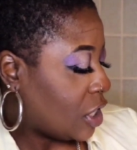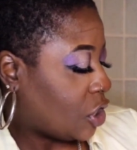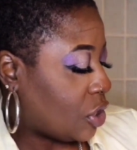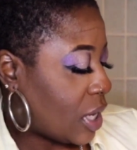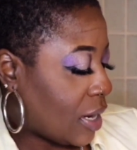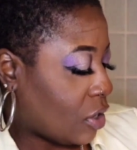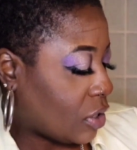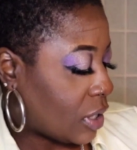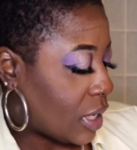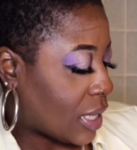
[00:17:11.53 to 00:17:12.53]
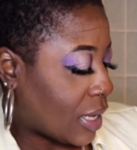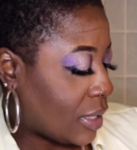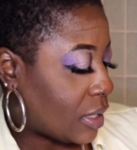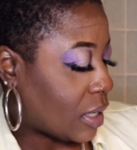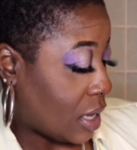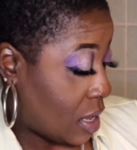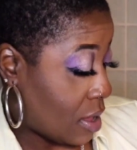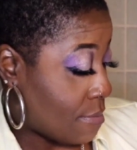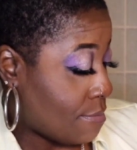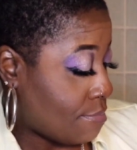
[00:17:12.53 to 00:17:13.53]
So that looks like that's
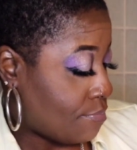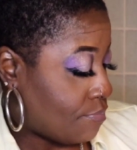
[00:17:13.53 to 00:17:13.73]
him.